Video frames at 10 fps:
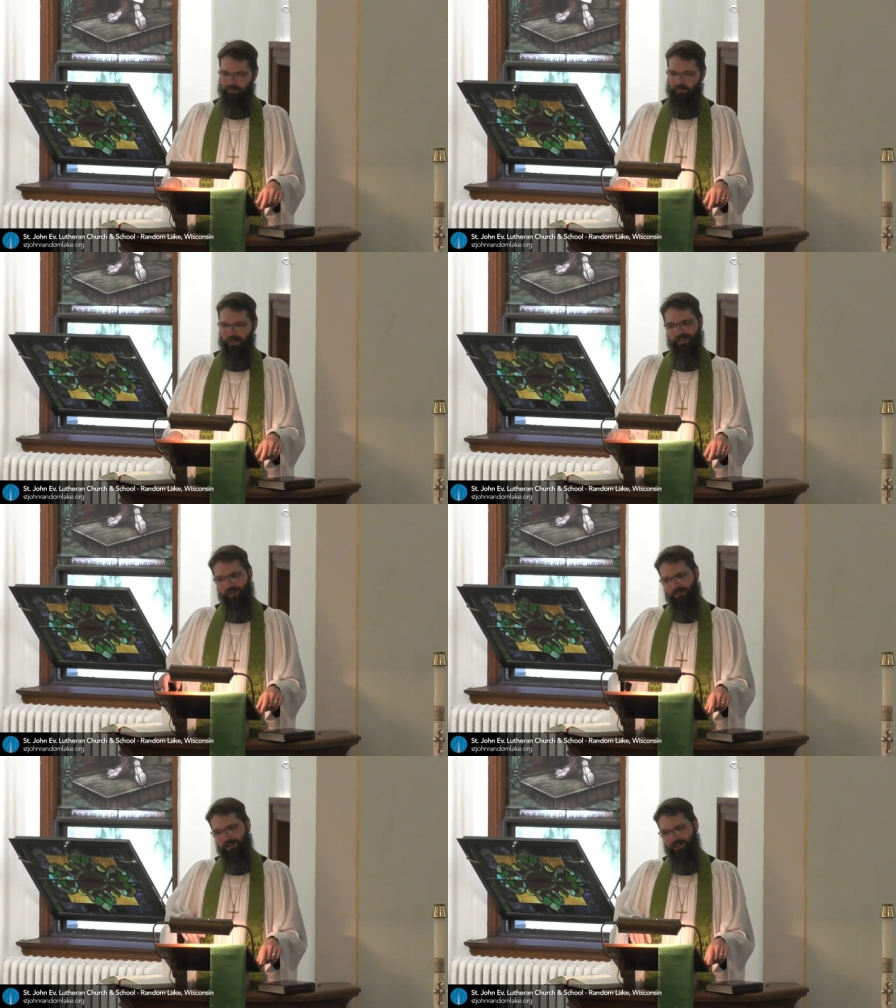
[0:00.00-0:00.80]
But
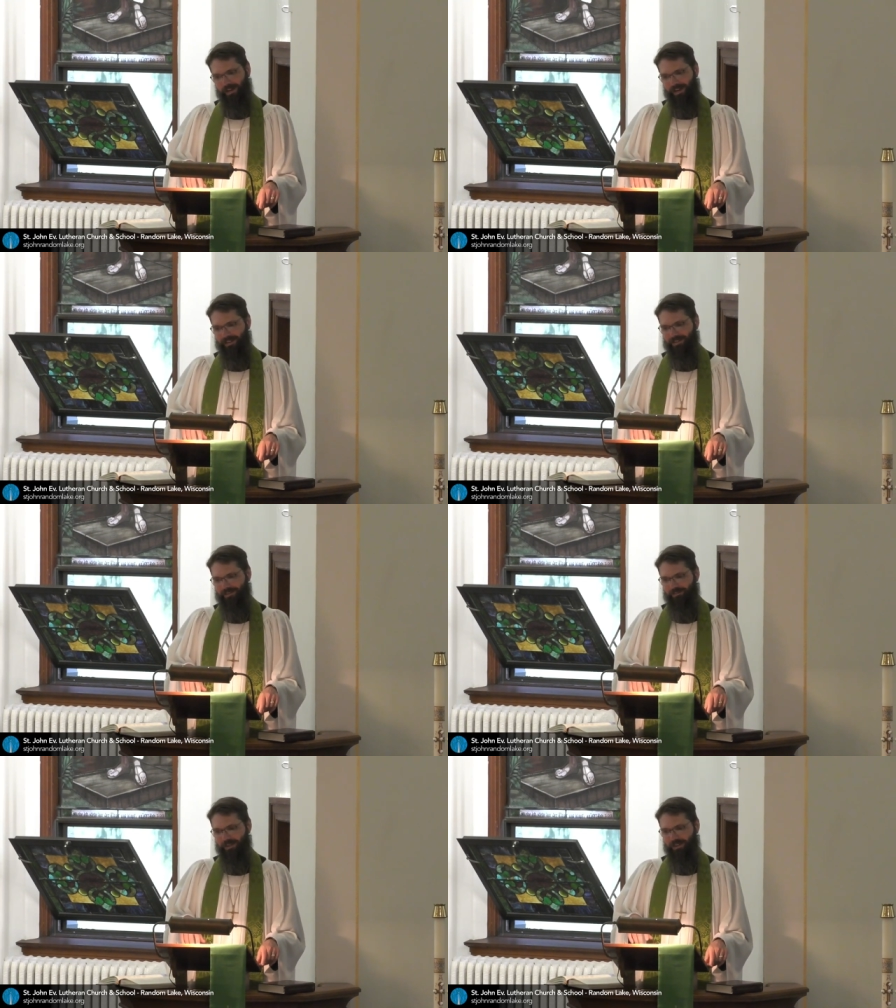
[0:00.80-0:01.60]
not only
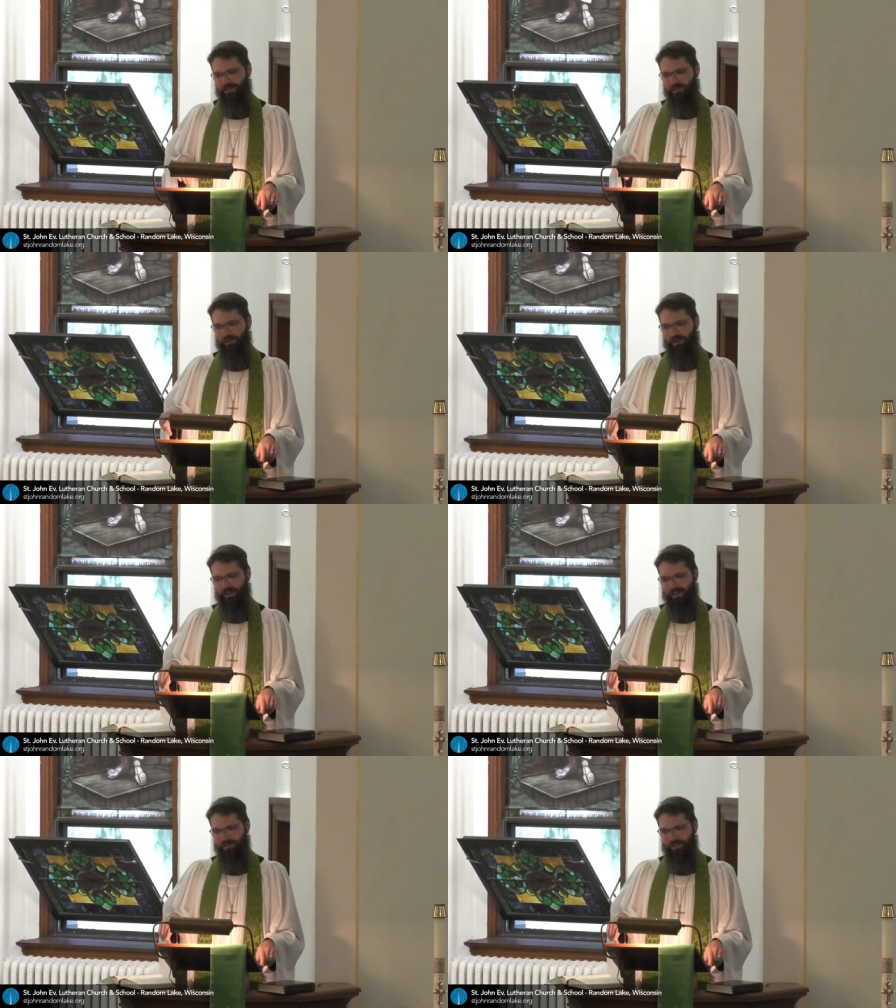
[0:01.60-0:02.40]
that, because you are
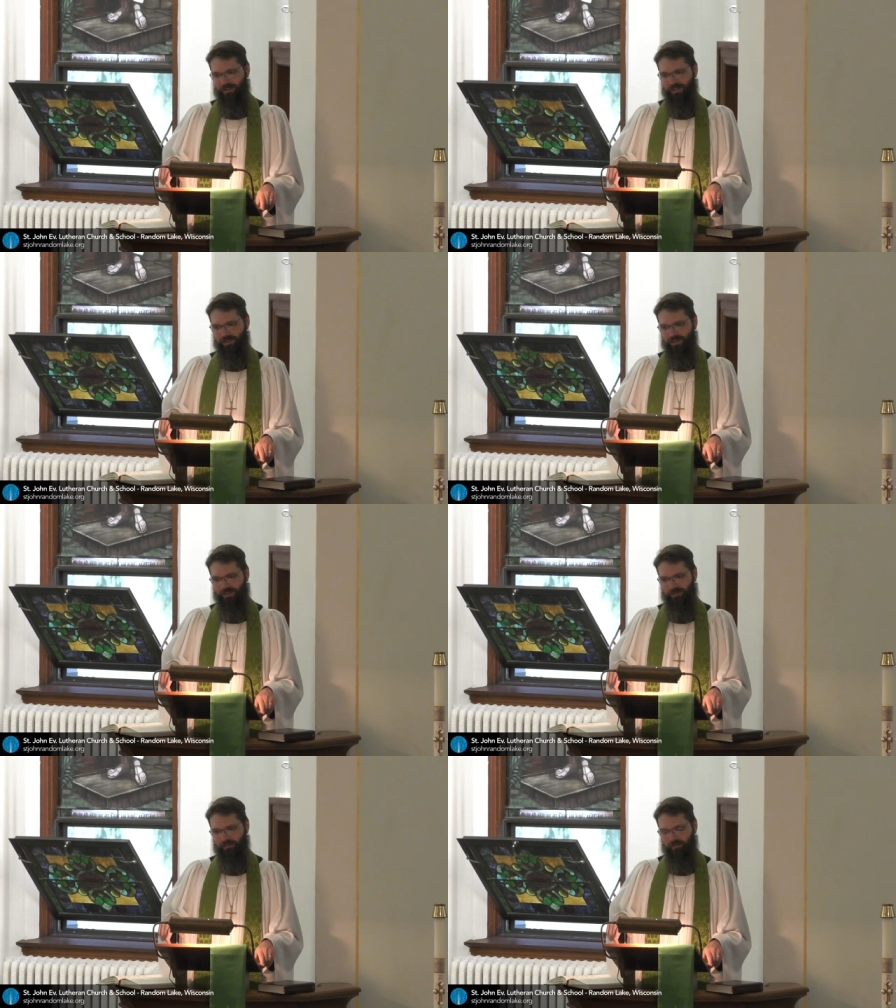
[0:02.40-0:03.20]
in
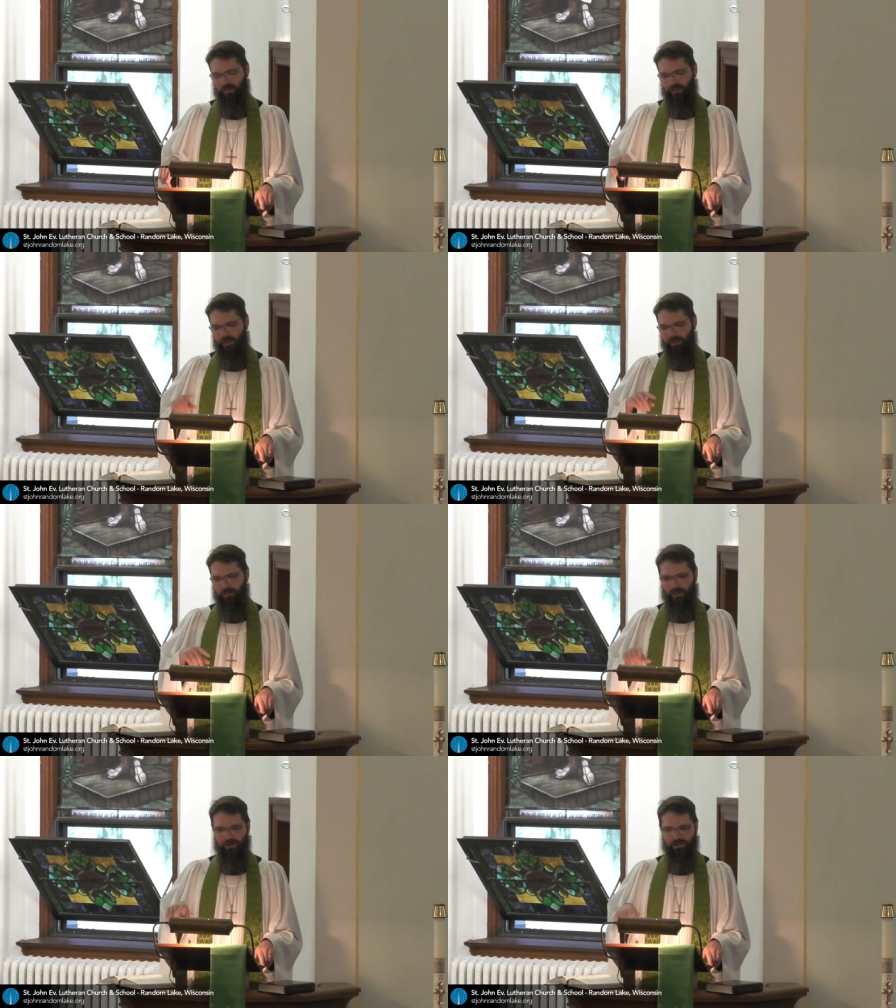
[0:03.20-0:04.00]
Jesus, well, there
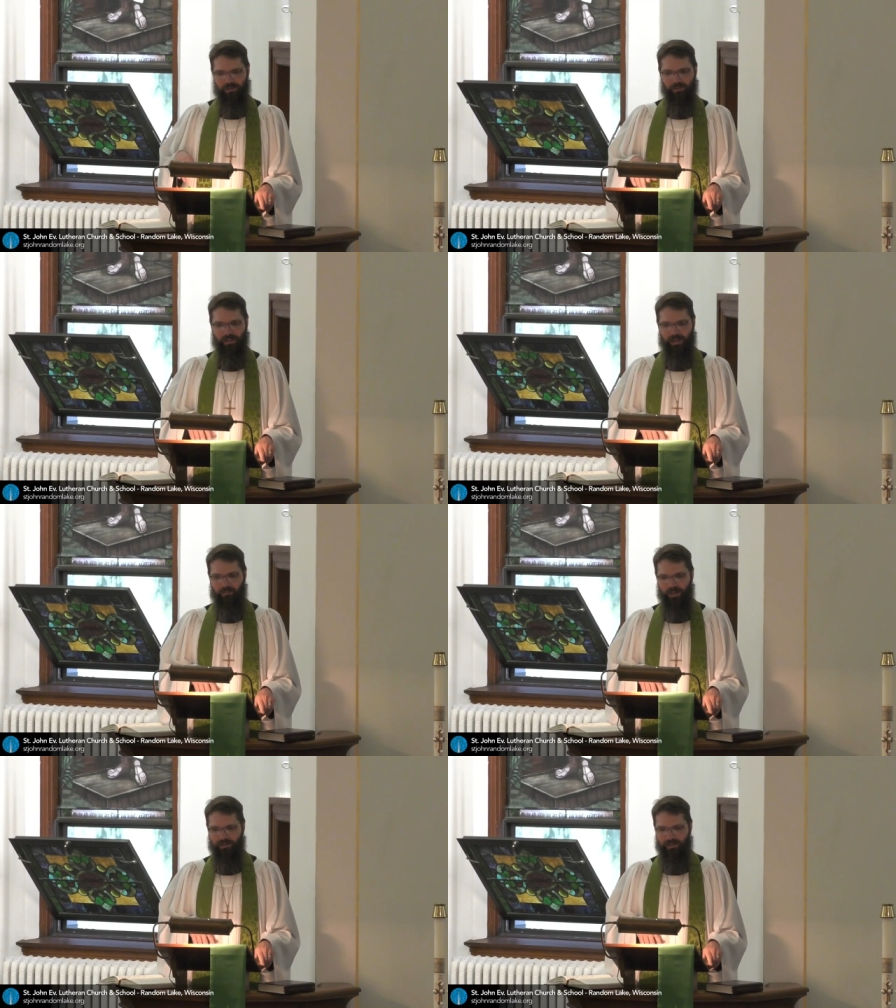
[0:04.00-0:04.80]
you are too in that
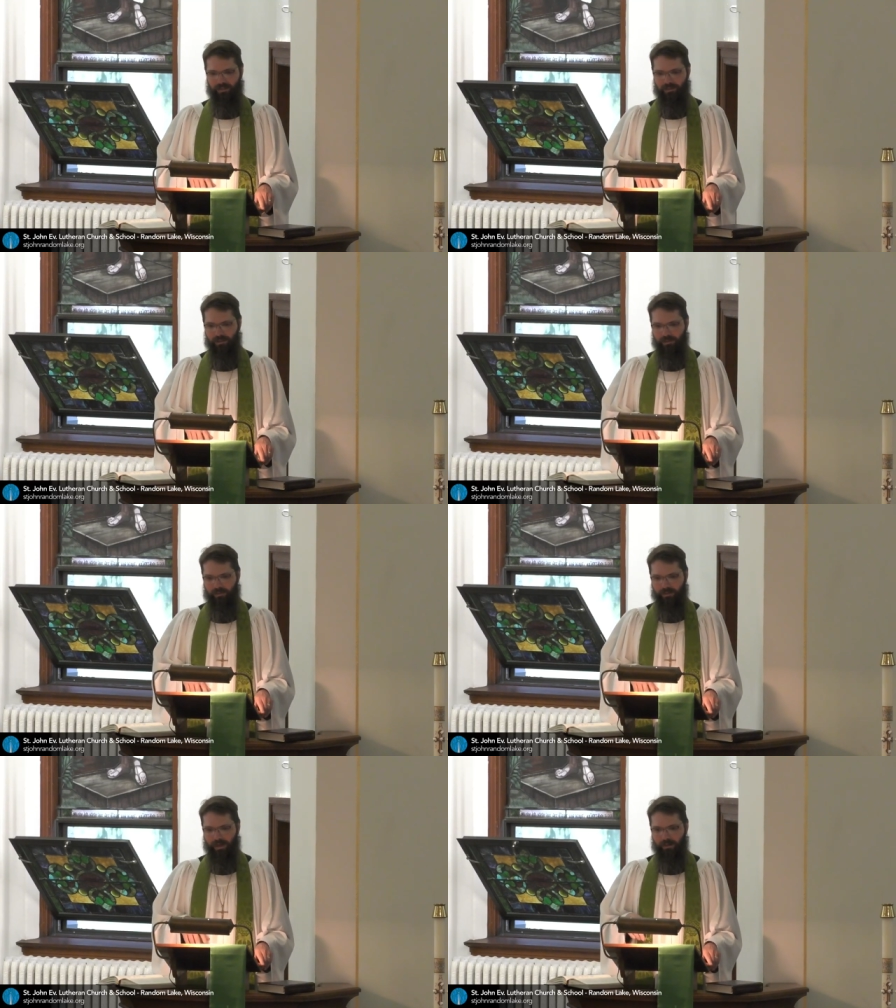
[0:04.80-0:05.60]
painting,
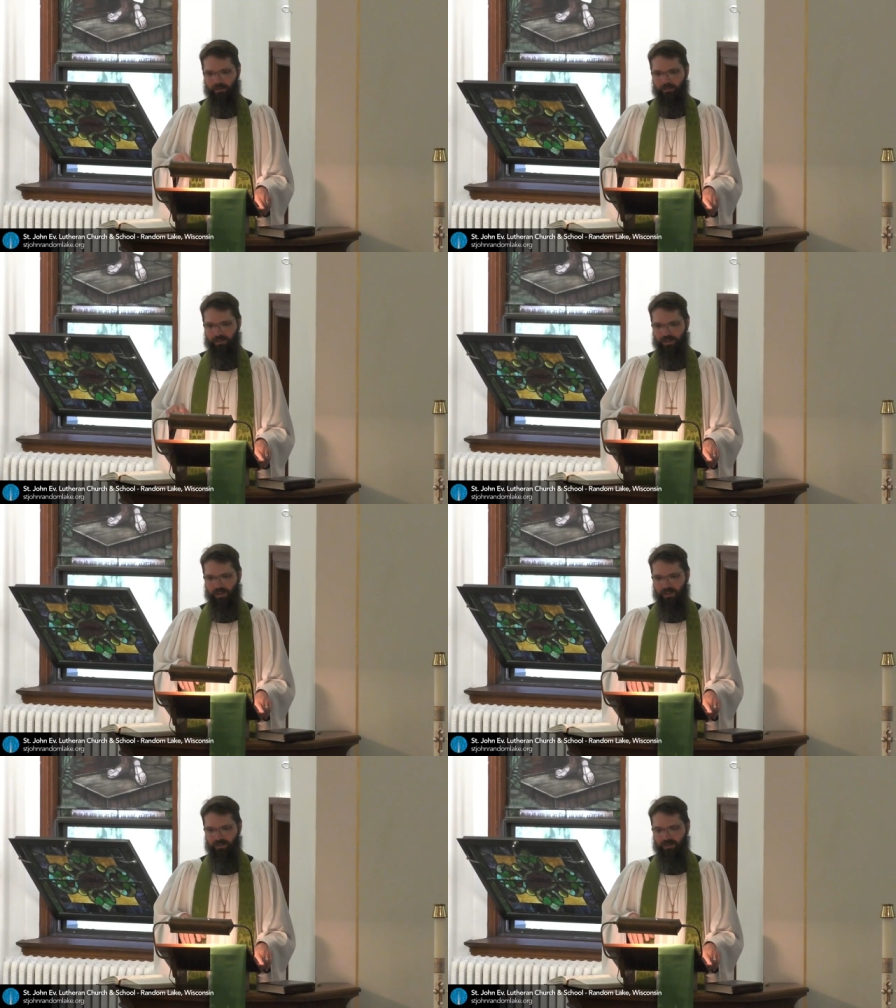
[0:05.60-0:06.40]
gathered with
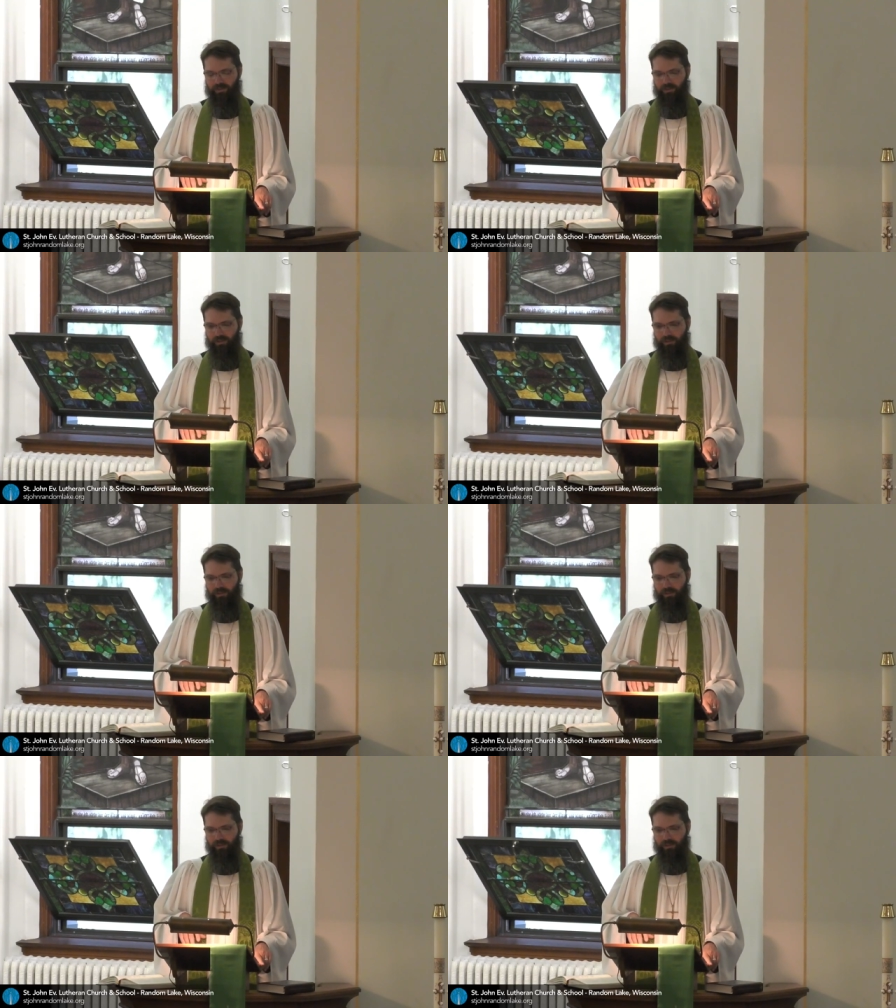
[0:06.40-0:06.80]
saints